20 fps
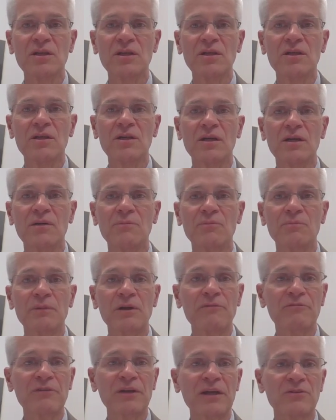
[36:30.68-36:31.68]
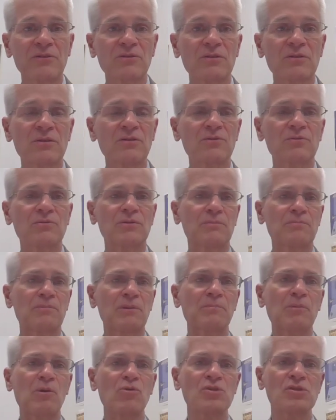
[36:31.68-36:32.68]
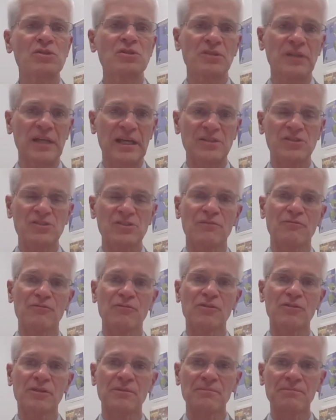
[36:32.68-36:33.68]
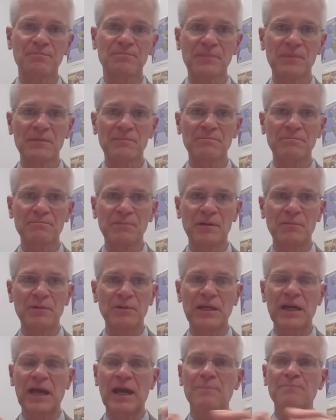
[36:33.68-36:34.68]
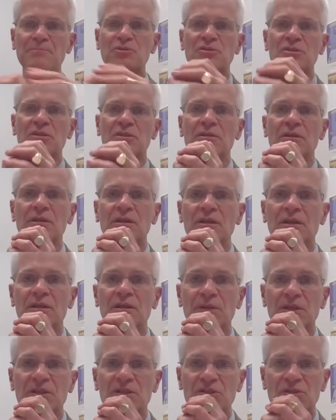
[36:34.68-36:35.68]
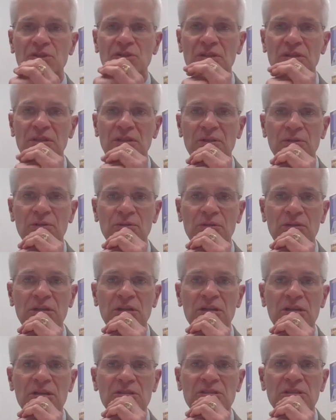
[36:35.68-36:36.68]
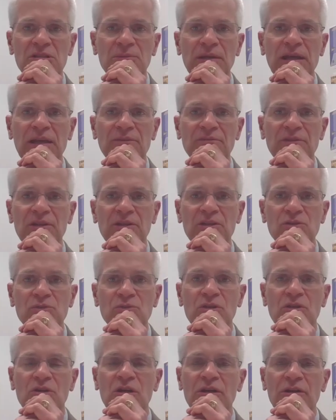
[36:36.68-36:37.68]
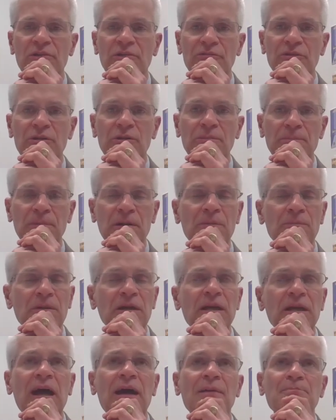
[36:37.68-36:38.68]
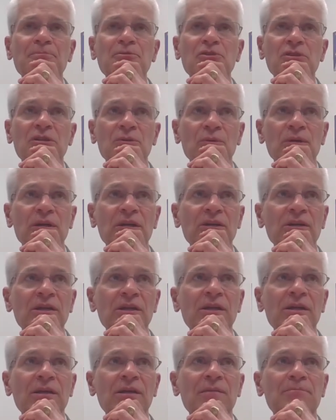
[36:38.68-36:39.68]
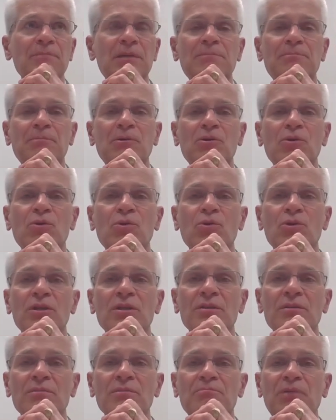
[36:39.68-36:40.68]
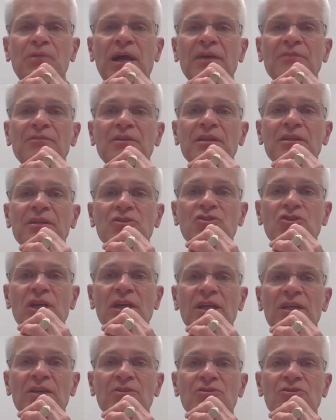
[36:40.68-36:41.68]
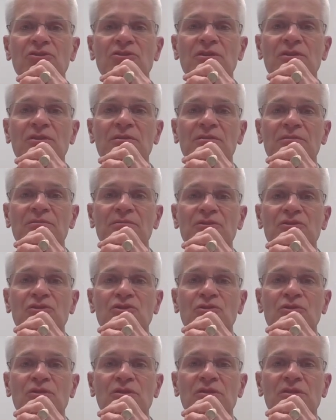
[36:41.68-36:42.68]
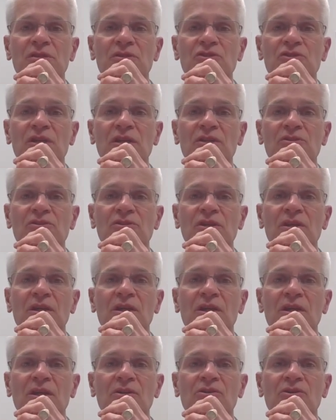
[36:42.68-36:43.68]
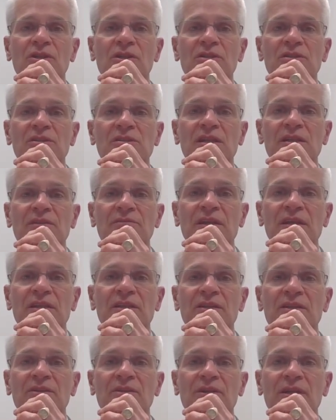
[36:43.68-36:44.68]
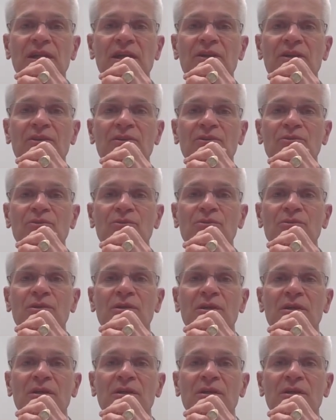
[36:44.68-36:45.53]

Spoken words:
Matter of fact, there was a proposal last year for a public option in Minnesota. Some advocates were calling for a public option where people who were in the private exchange, the insurance exchange, could, instead of getting their care through